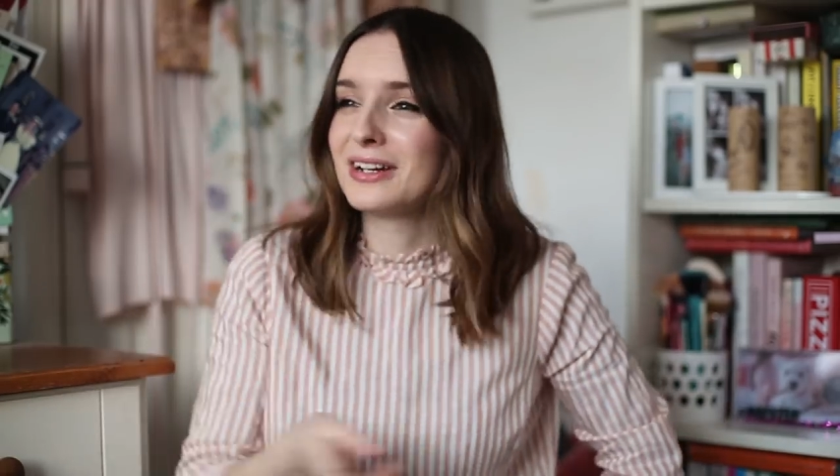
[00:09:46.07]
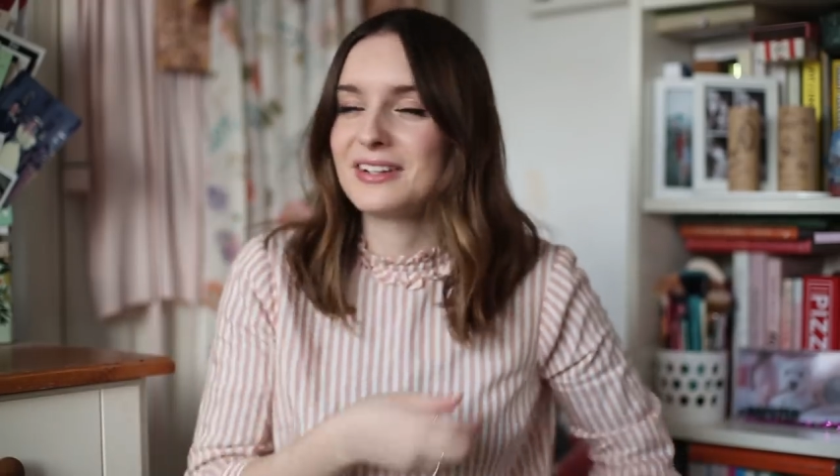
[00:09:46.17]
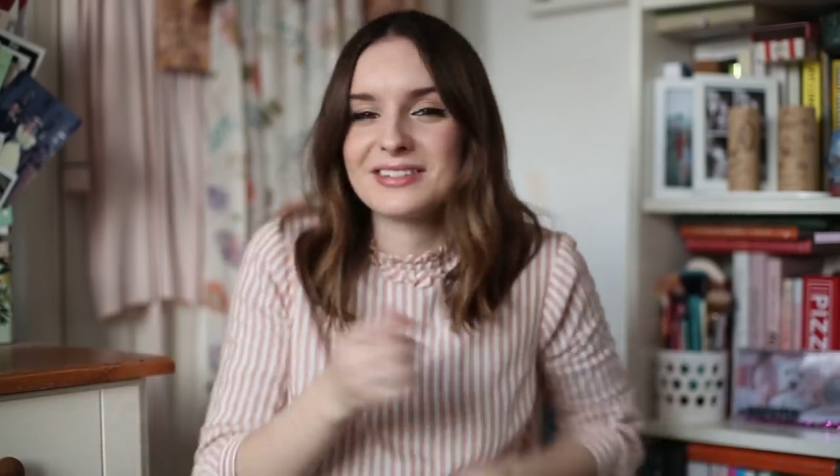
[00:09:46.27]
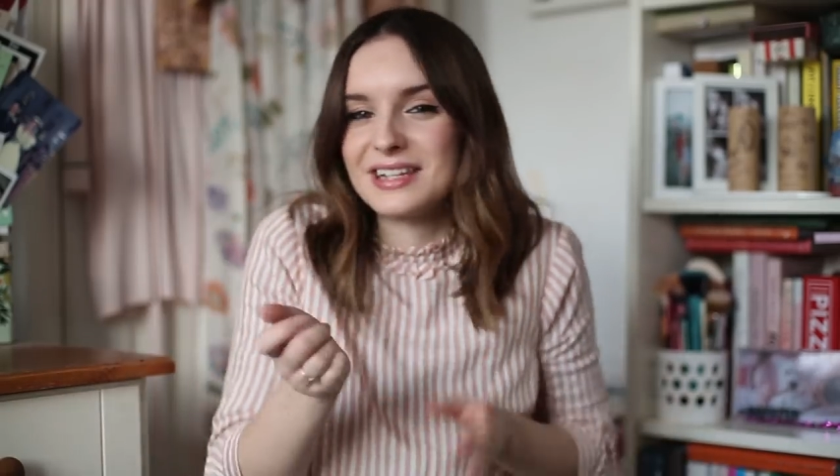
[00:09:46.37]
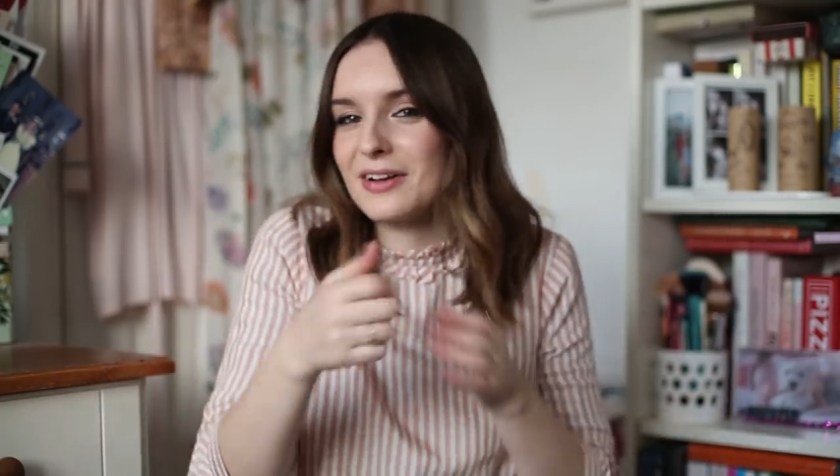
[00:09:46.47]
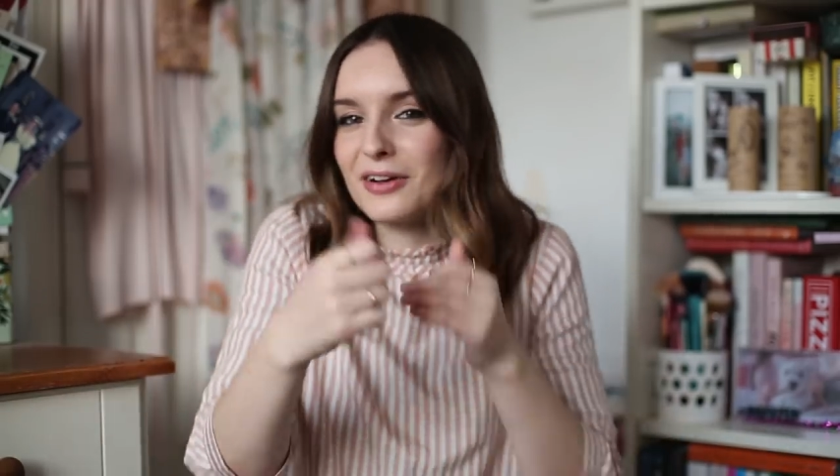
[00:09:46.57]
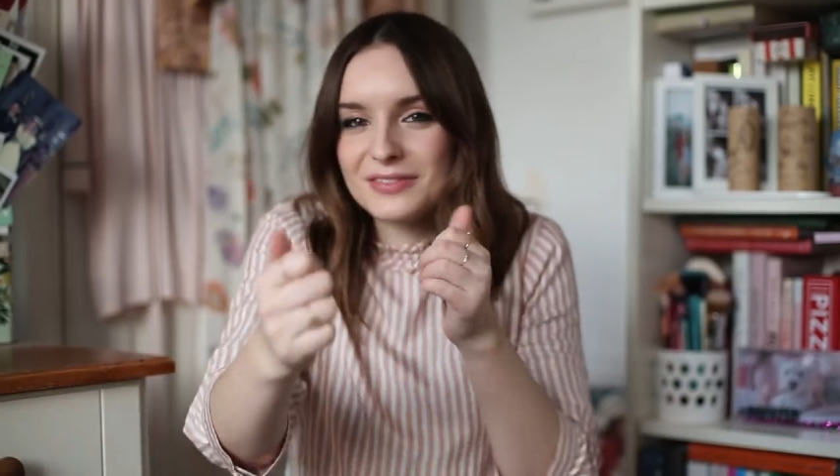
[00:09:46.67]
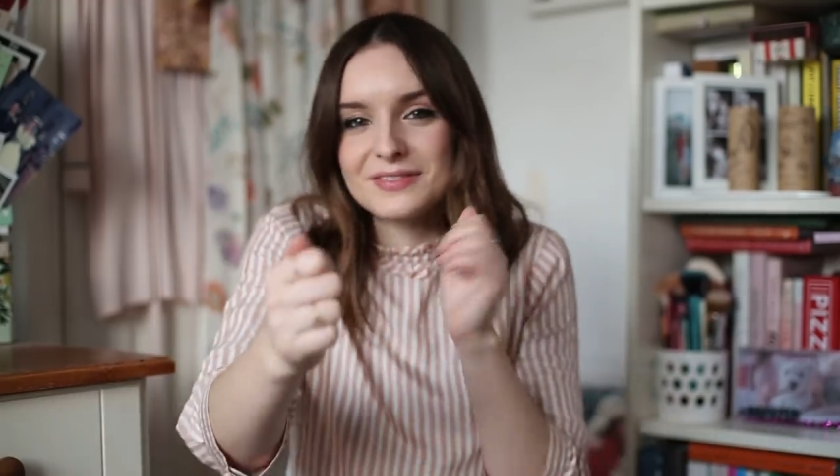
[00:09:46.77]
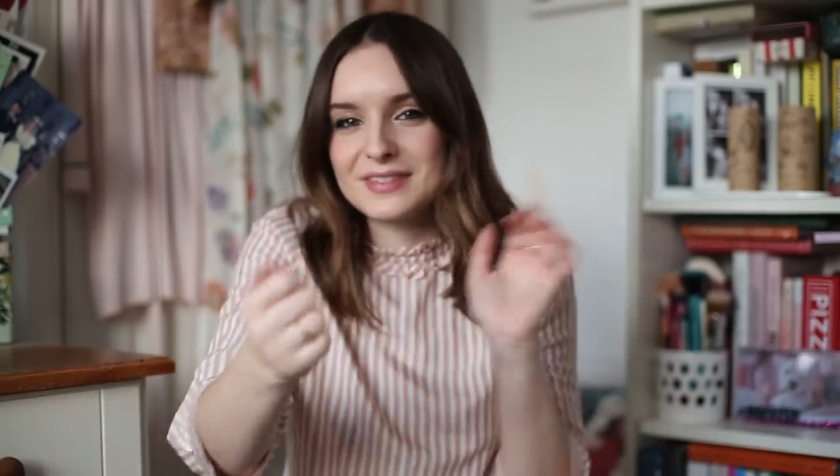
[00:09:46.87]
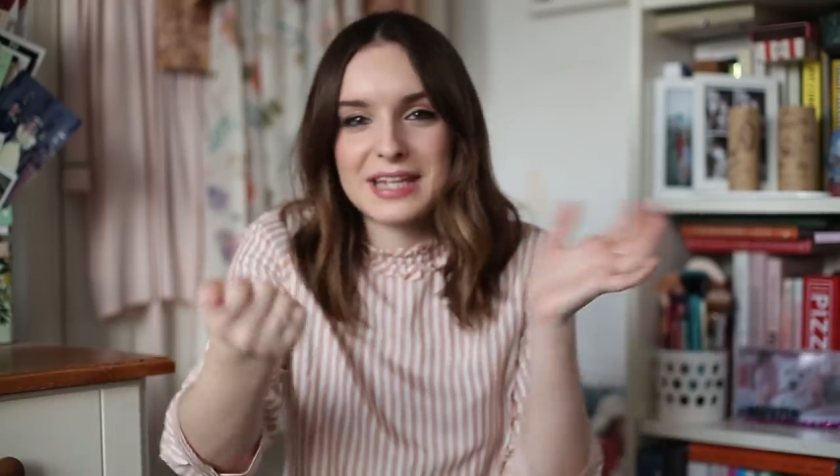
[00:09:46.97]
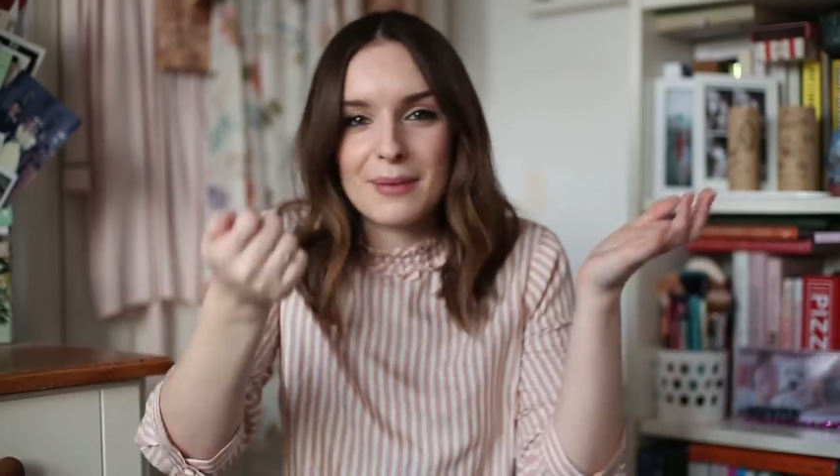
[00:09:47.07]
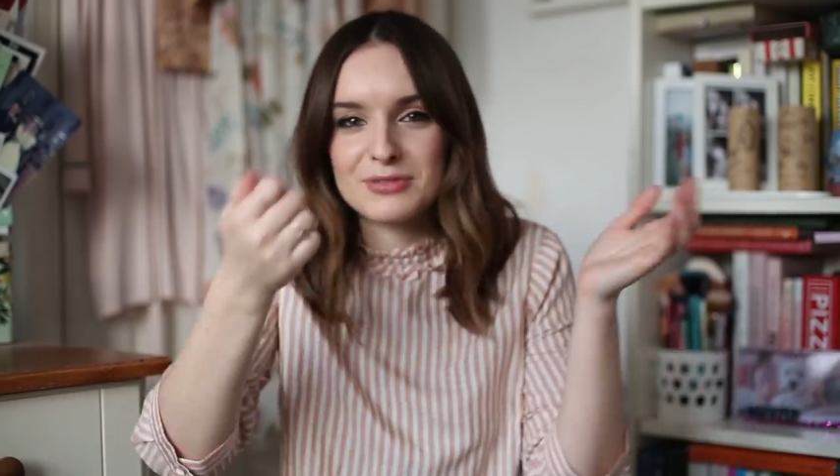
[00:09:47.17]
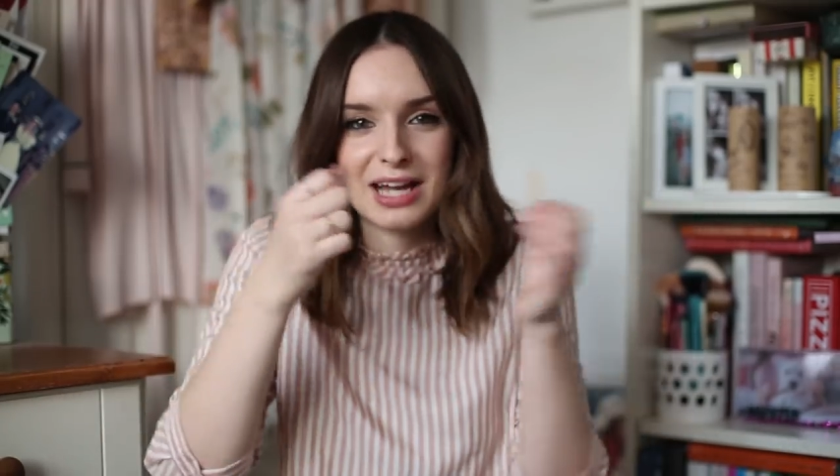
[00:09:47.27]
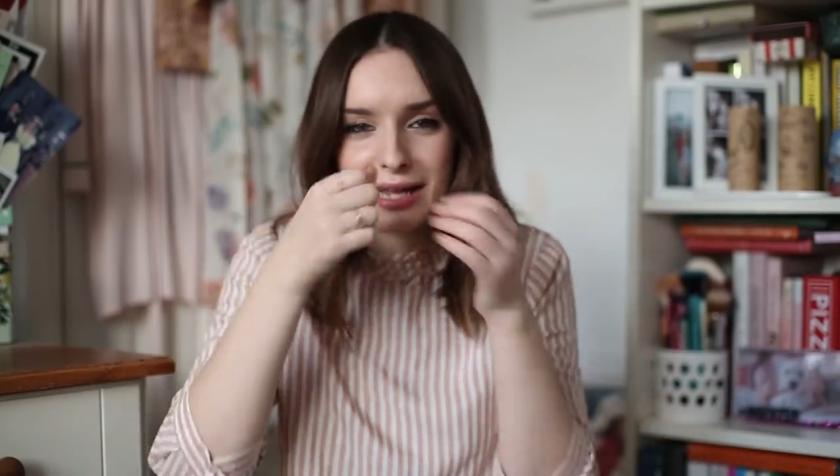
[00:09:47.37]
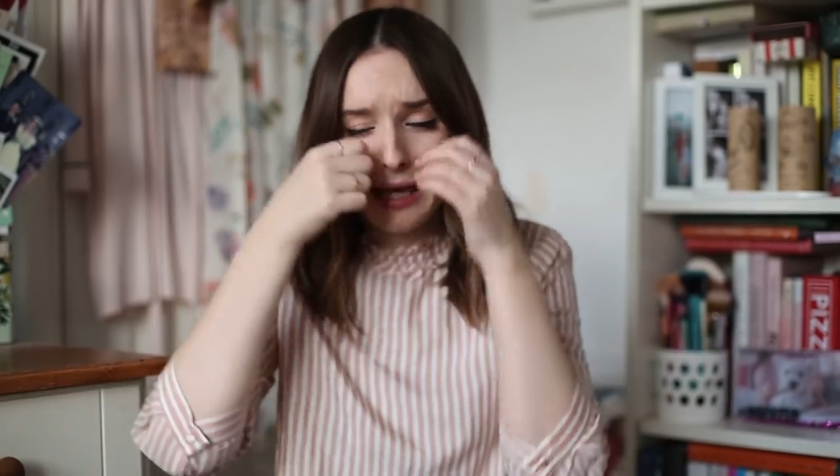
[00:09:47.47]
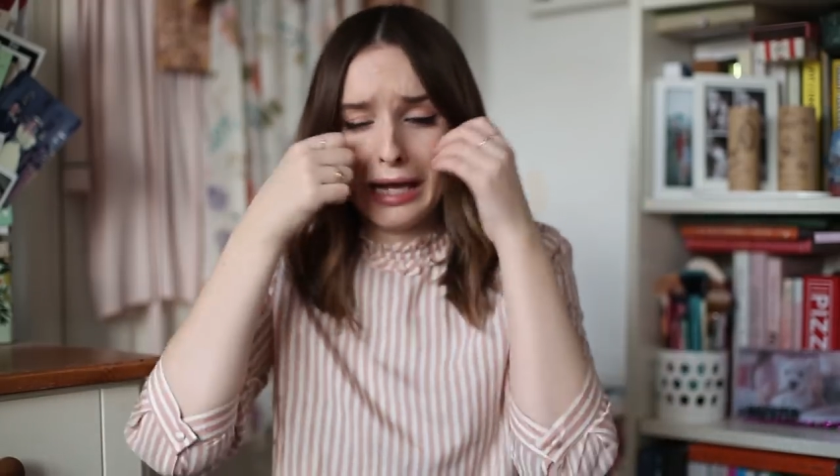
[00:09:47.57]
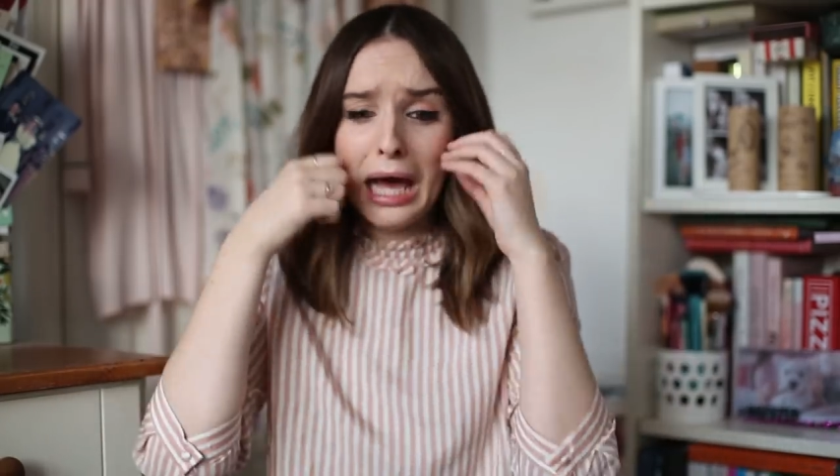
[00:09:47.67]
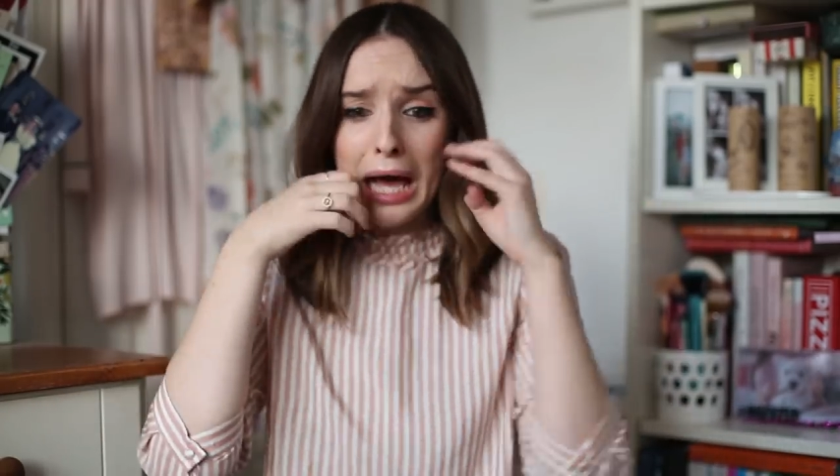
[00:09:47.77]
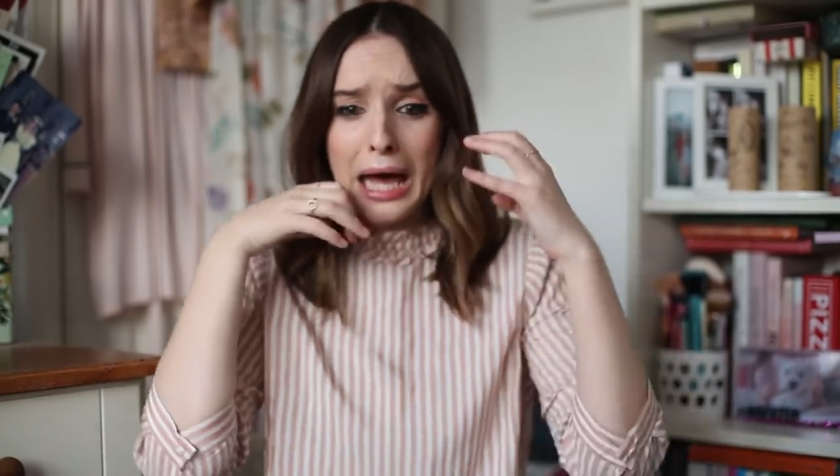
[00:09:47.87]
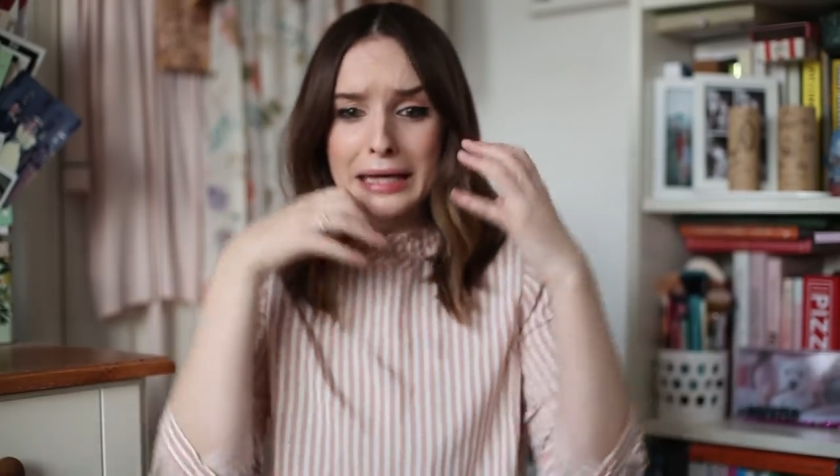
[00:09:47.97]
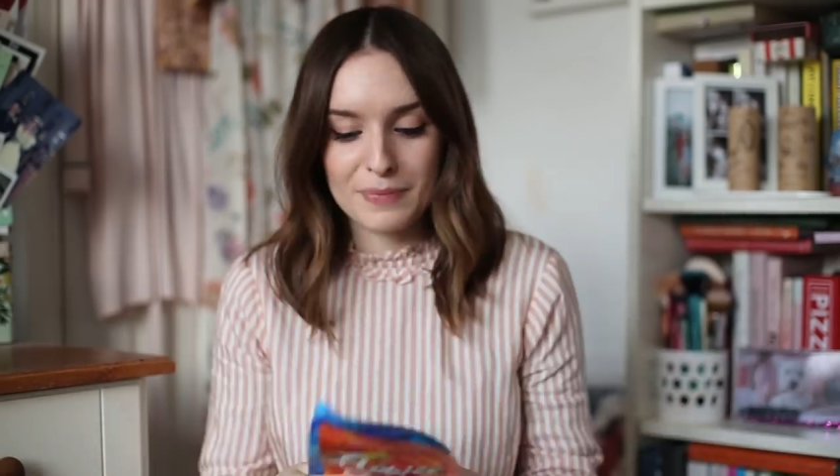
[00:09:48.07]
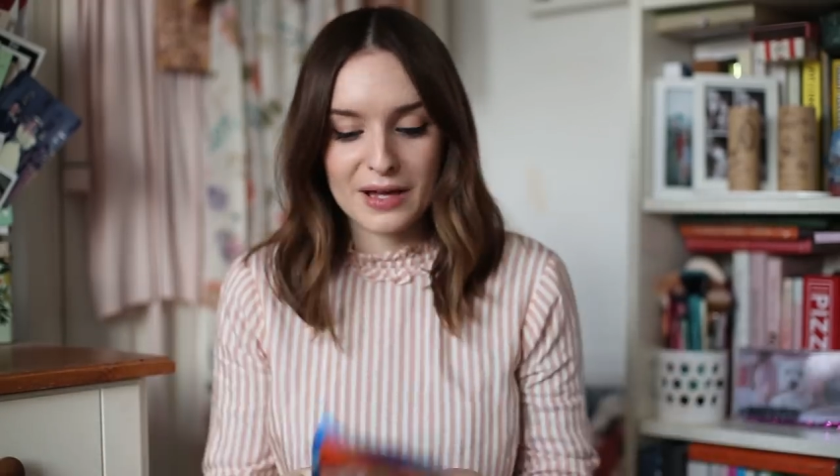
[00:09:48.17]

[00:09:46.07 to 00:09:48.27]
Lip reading: and they're just like on Snapchat, like, ah.